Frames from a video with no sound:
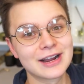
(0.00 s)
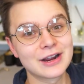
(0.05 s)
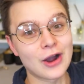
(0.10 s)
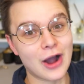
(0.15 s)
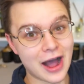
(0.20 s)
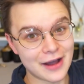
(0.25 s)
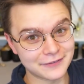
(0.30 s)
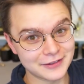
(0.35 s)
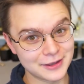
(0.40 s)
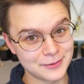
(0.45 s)

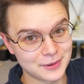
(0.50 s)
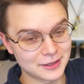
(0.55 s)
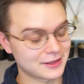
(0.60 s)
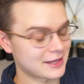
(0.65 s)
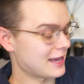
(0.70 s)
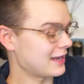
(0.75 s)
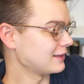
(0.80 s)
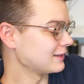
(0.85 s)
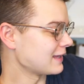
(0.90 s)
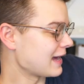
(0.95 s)
coffee with
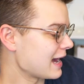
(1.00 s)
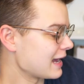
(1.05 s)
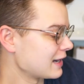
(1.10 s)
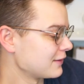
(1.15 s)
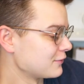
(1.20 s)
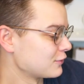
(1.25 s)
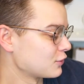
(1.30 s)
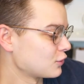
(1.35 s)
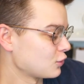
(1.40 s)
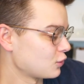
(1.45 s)
a lot
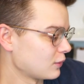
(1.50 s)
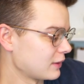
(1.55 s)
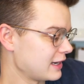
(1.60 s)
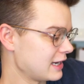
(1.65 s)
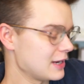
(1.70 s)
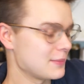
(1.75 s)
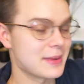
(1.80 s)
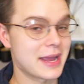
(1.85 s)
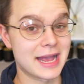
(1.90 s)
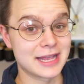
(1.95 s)
of
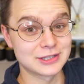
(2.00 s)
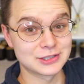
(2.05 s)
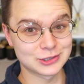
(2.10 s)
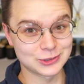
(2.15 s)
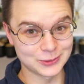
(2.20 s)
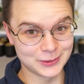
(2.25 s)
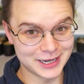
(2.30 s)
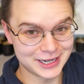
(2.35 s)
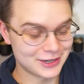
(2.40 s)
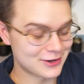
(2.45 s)
cream and
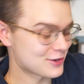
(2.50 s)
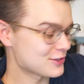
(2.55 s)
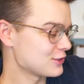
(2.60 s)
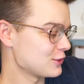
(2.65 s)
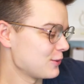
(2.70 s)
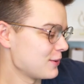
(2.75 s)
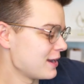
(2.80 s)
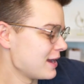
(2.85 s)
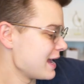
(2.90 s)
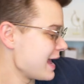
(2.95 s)
sweetener
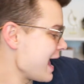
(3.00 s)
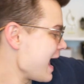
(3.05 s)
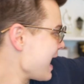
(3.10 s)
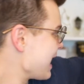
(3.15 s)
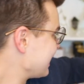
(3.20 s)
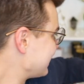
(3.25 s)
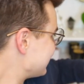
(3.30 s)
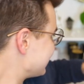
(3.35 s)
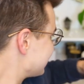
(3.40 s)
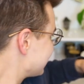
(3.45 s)
to it
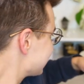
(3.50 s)
and